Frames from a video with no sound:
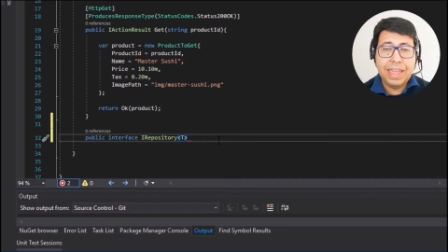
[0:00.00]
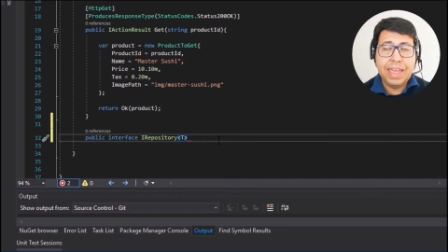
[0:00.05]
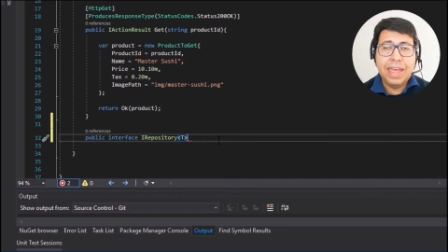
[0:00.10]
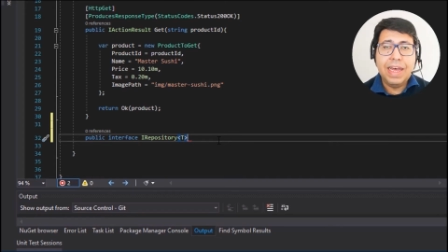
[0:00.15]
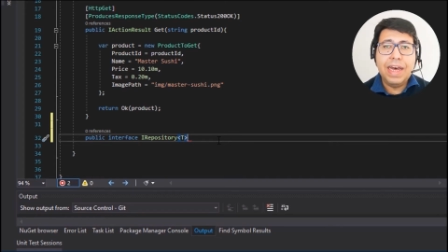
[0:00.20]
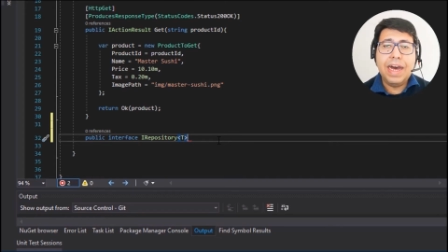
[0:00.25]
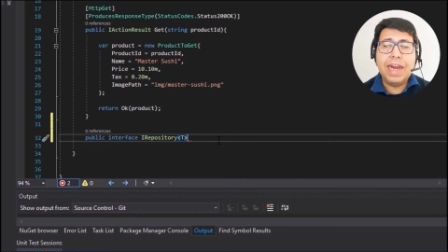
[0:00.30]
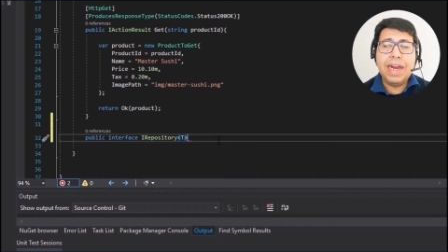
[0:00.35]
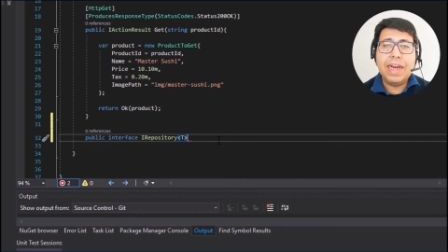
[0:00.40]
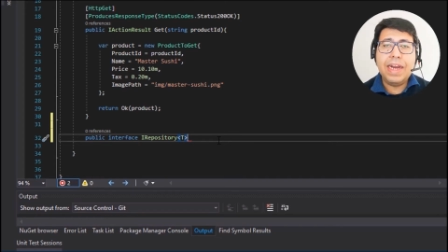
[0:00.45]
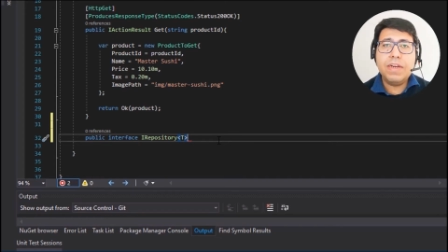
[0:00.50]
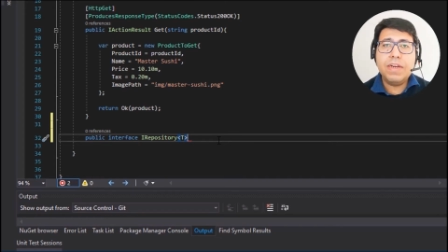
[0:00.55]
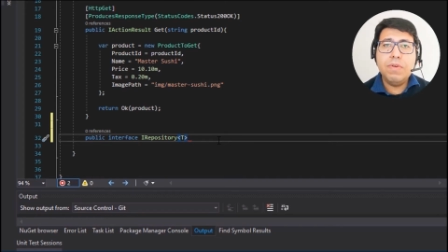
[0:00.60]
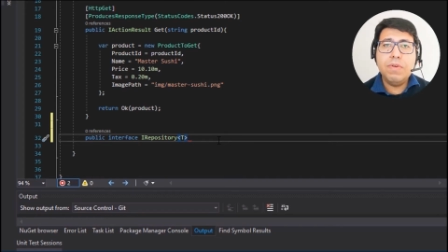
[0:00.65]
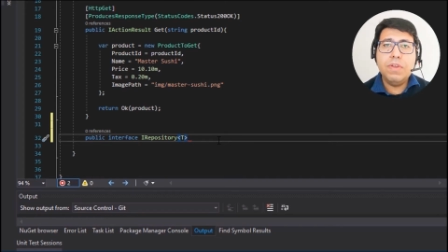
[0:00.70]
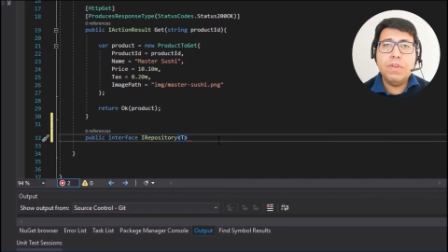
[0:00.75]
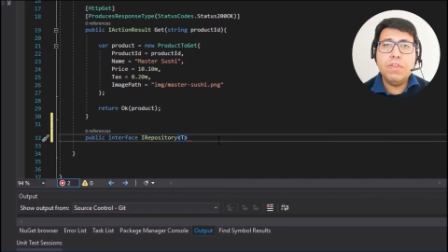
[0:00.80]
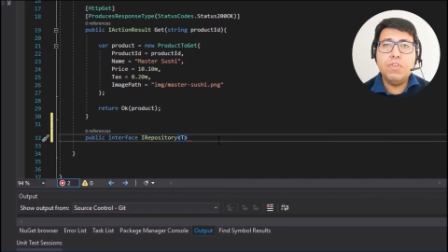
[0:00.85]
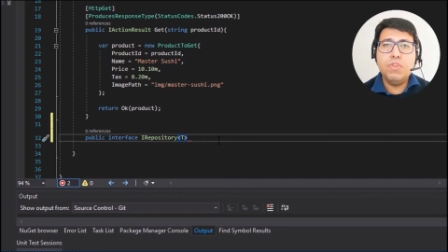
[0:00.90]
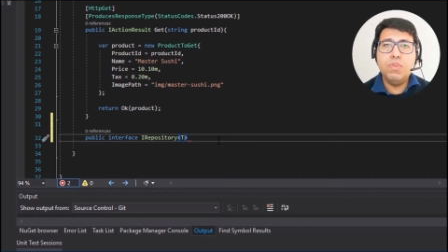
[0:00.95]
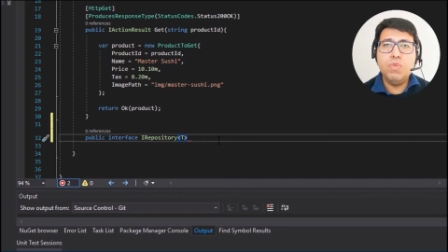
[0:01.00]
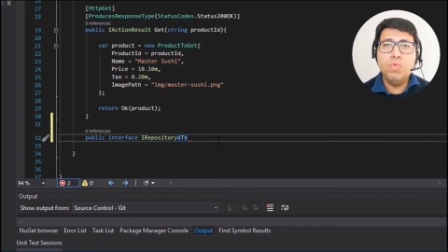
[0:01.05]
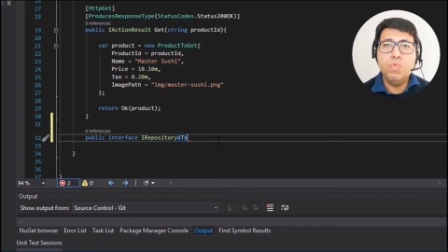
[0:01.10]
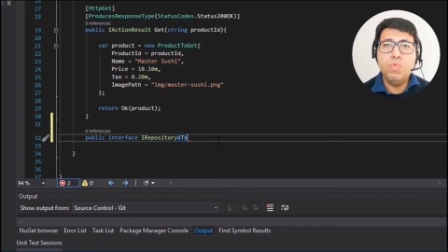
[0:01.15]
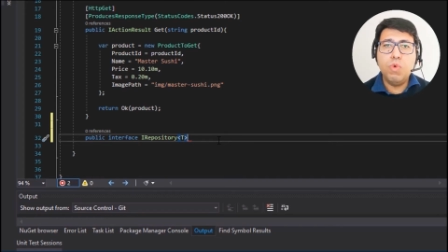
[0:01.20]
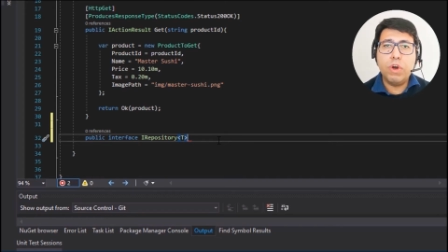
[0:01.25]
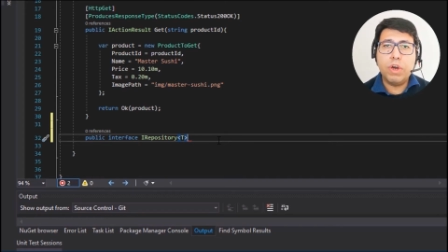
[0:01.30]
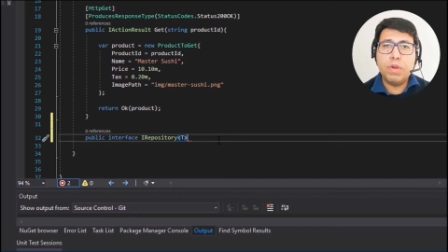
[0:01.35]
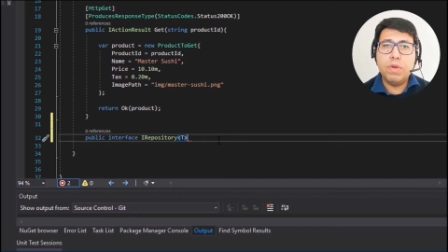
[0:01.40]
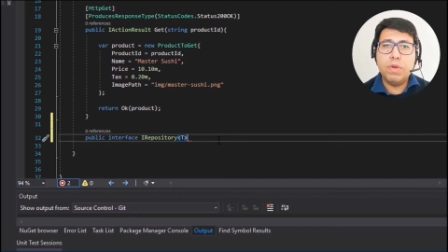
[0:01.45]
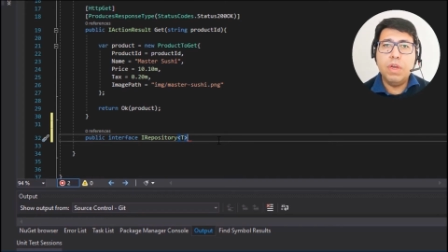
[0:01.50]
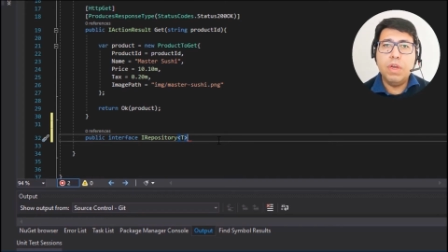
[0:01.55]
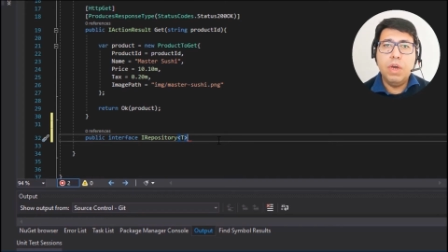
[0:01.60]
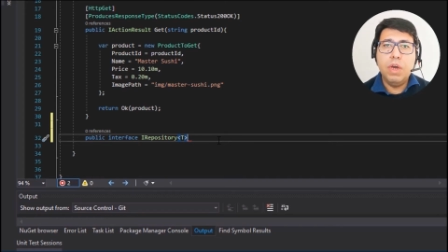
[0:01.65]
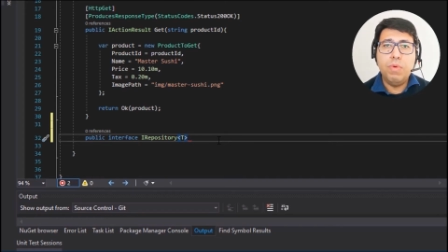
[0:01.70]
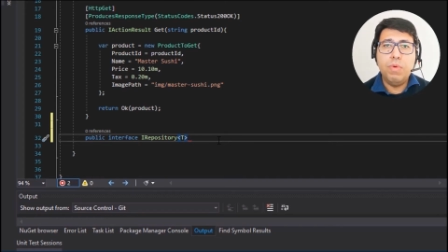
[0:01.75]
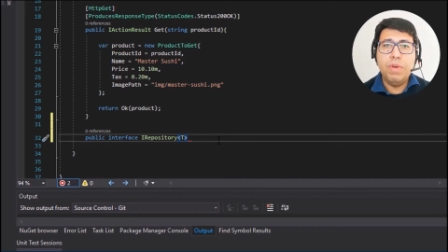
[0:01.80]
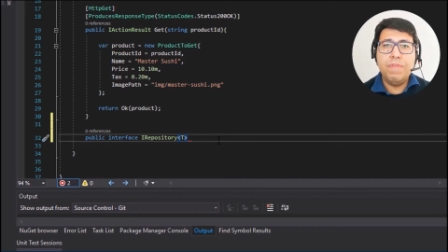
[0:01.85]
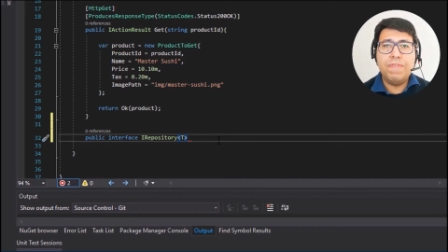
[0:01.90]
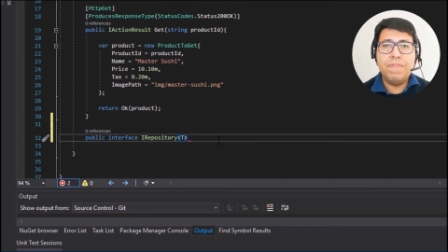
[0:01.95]
are going to work
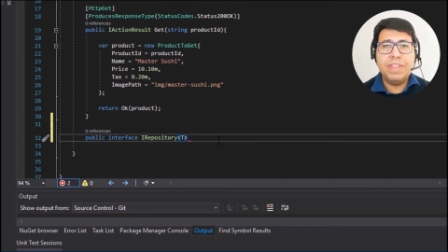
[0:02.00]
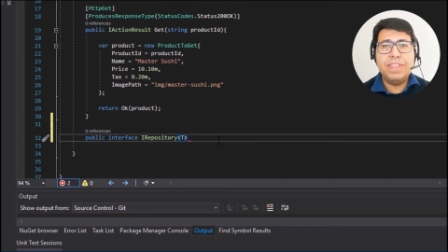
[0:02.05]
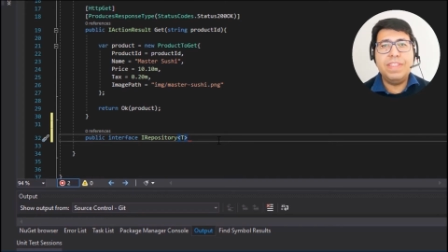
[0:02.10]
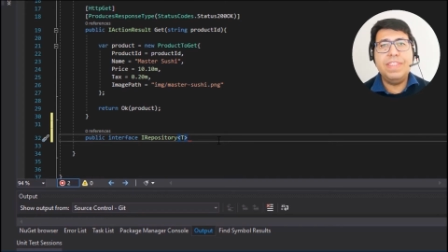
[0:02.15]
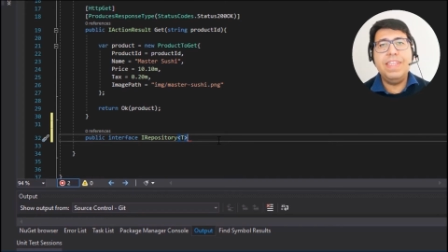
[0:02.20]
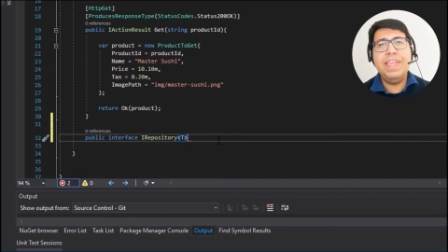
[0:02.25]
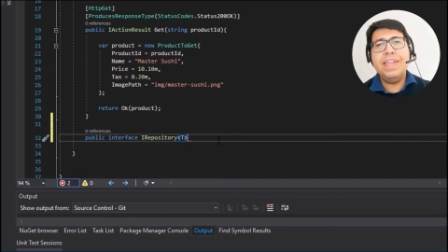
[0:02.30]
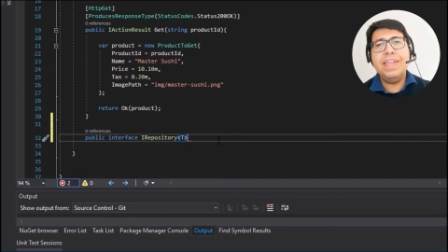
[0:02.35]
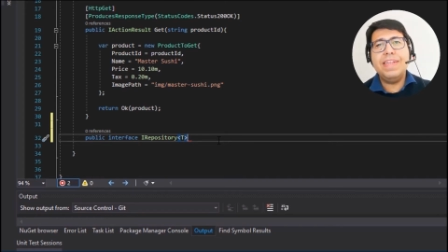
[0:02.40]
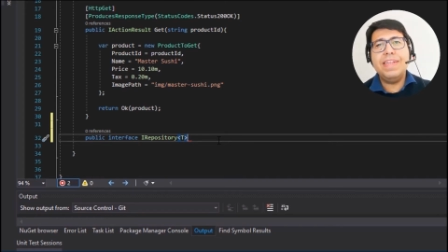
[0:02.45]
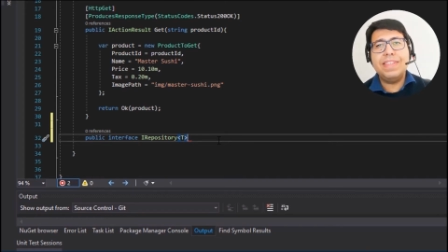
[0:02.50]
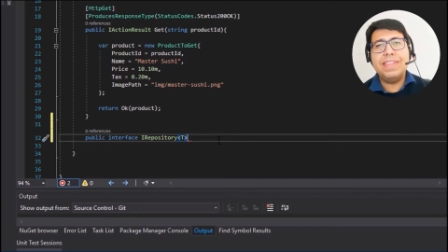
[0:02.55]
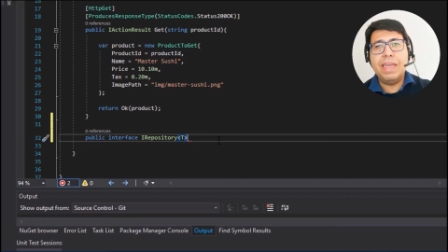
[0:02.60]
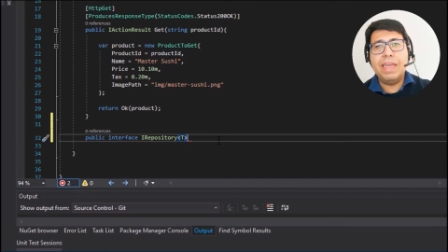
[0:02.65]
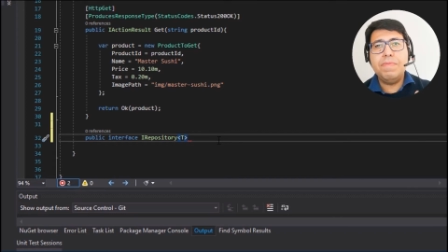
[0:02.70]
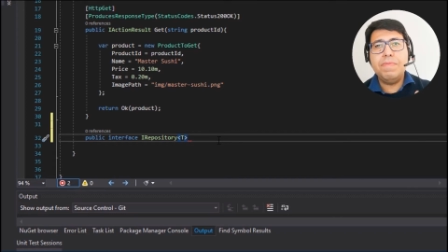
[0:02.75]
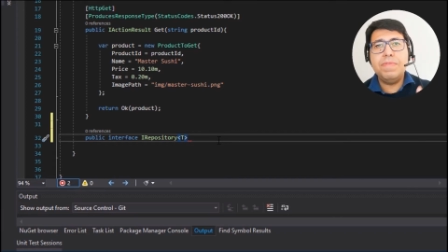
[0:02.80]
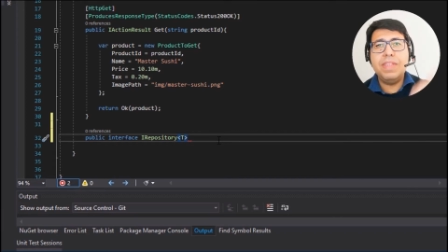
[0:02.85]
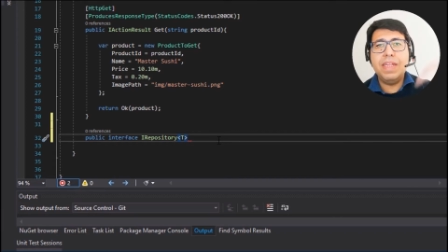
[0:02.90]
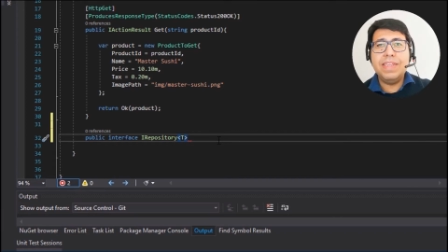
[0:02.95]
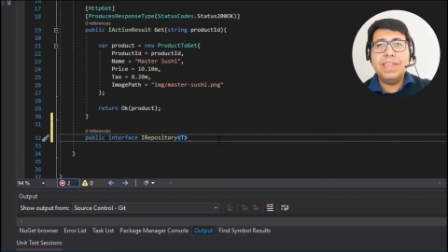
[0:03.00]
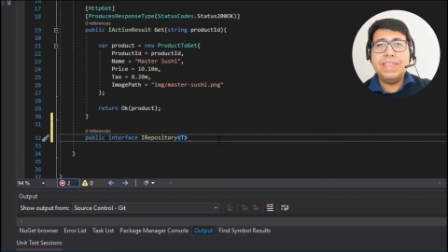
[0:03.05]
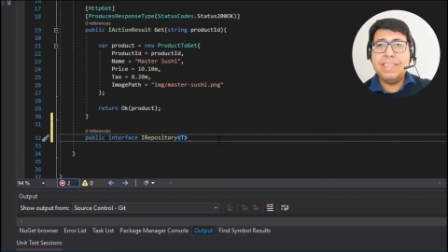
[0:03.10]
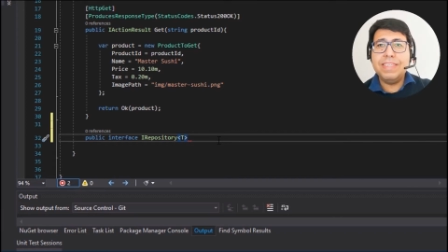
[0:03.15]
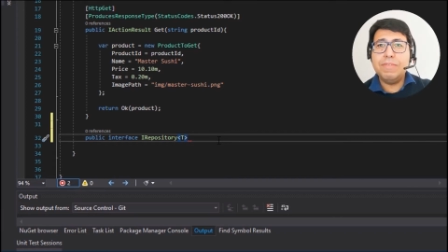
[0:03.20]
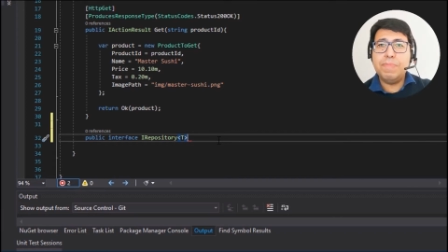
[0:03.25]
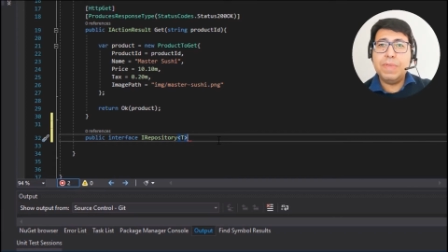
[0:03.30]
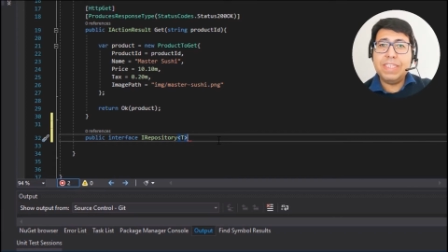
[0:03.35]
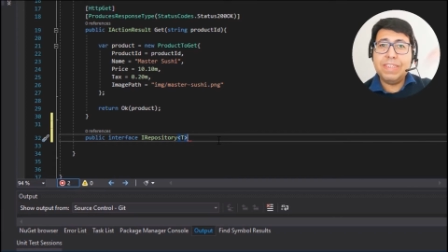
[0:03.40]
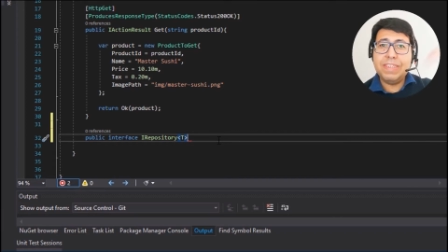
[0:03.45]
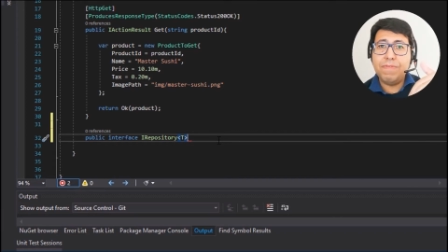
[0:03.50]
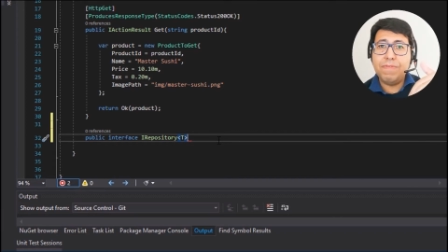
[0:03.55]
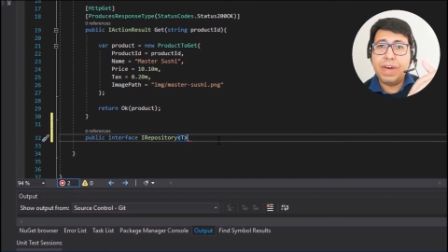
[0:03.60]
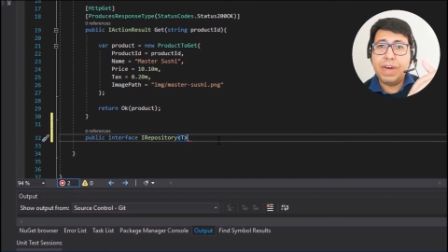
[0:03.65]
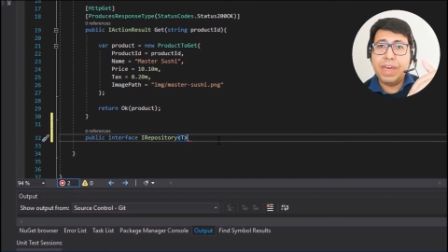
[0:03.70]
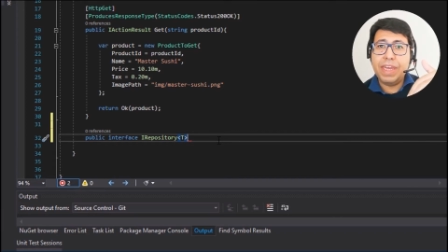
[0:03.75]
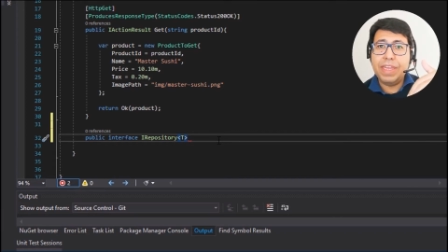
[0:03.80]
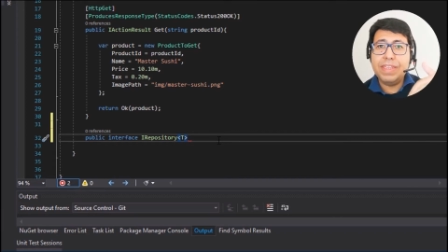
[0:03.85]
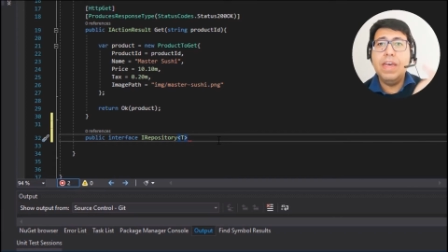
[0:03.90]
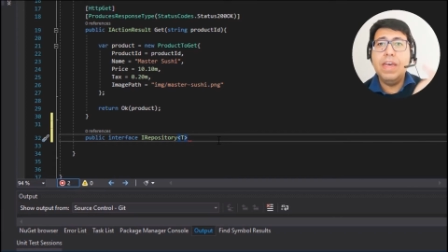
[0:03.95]
with a data type that is
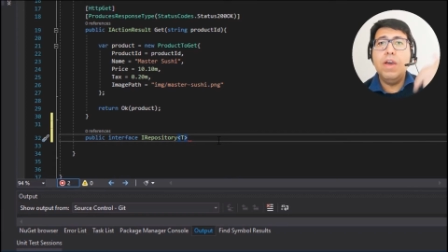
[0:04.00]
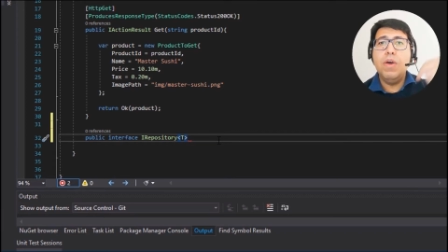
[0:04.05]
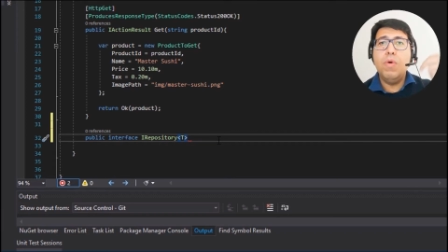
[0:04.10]
specified